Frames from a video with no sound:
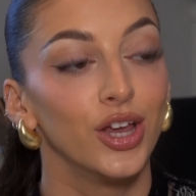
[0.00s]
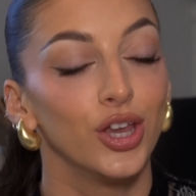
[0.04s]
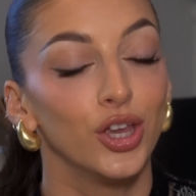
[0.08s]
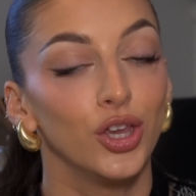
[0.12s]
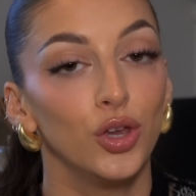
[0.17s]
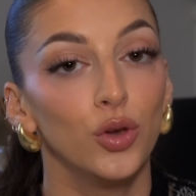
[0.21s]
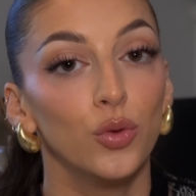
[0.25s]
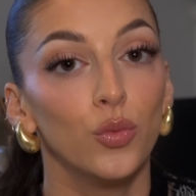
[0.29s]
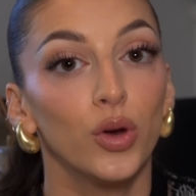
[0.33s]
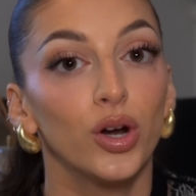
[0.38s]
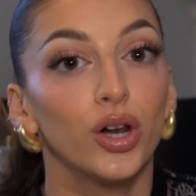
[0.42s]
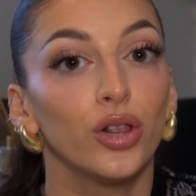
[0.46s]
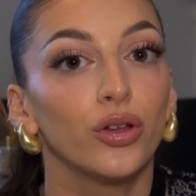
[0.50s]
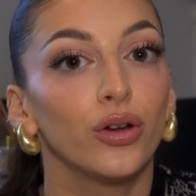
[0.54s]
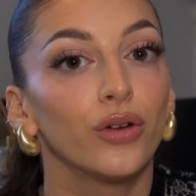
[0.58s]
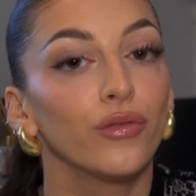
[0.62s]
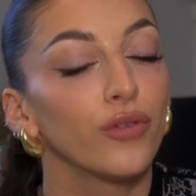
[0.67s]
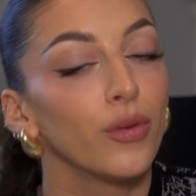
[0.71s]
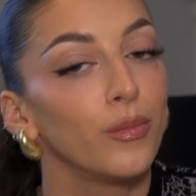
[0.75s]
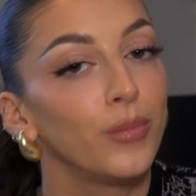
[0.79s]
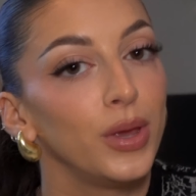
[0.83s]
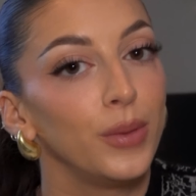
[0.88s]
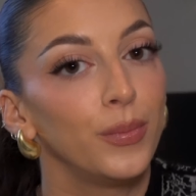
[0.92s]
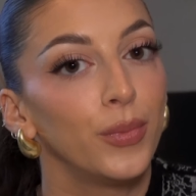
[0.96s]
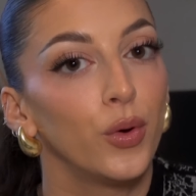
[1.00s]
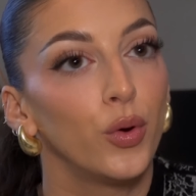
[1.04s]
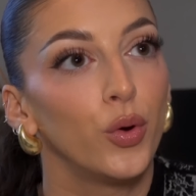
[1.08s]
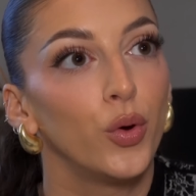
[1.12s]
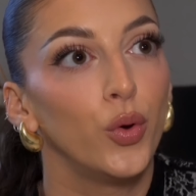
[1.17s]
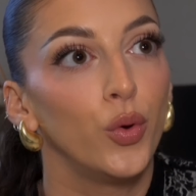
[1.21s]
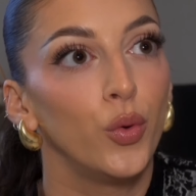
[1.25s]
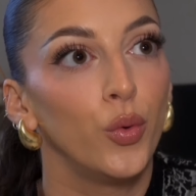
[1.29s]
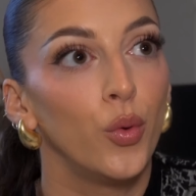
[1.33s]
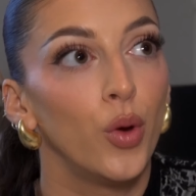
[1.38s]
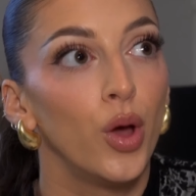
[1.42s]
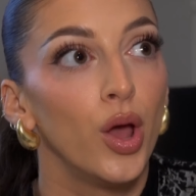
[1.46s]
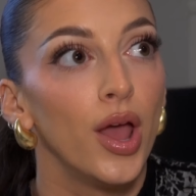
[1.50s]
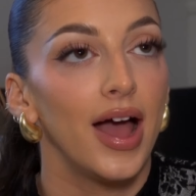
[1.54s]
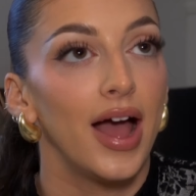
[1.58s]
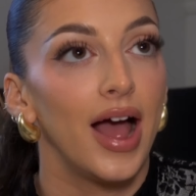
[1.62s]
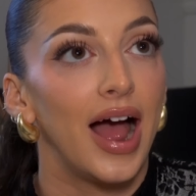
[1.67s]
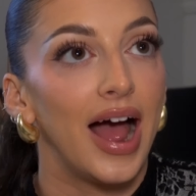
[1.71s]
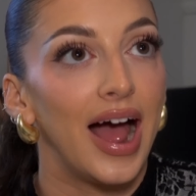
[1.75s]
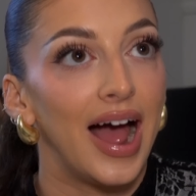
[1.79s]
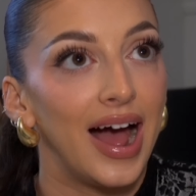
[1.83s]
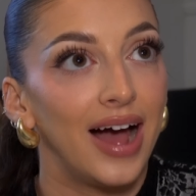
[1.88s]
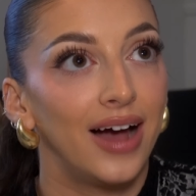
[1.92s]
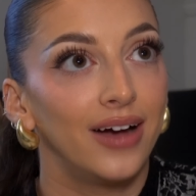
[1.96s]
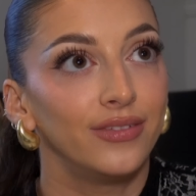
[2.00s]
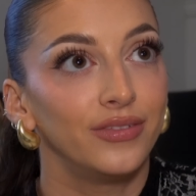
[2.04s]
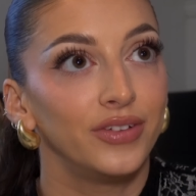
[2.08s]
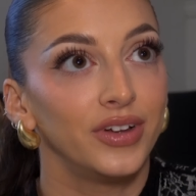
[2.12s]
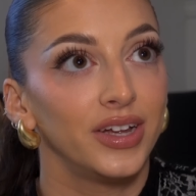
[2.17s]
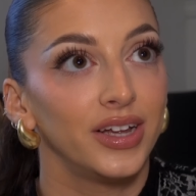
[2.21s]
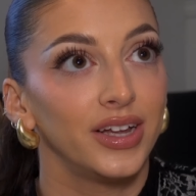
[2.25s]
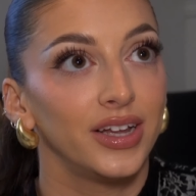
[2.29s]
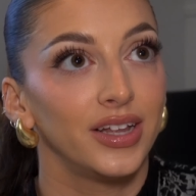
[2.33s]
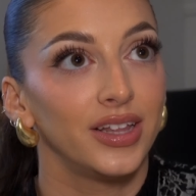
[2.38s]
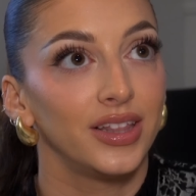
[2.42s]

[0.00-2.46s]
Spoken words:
you want to learn from people who have